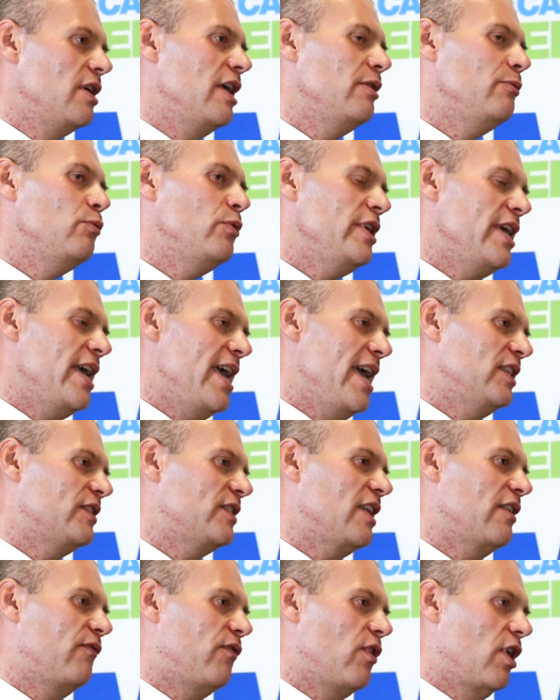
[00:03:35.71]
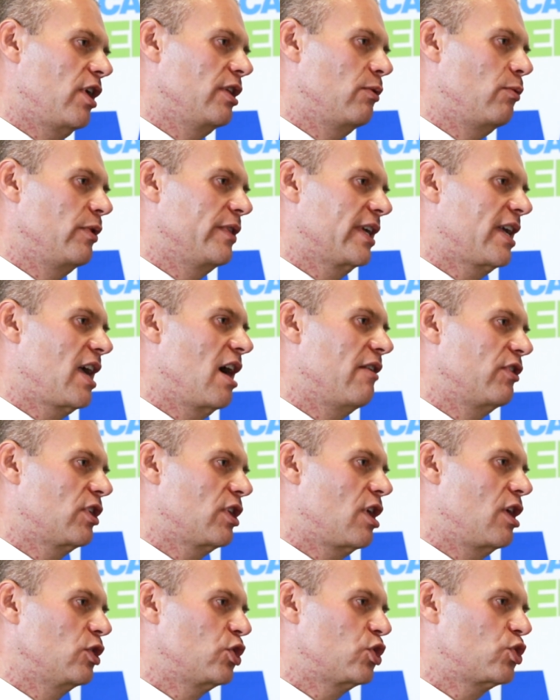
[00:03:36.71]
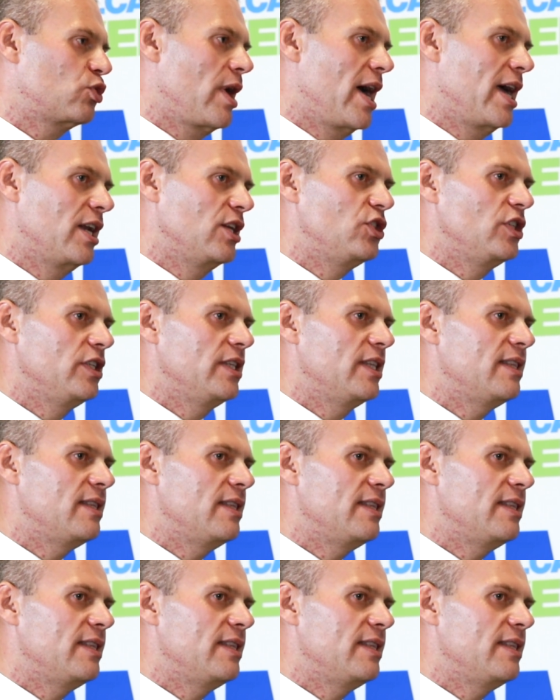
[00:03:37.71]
And we enhance that further with a covered call strategy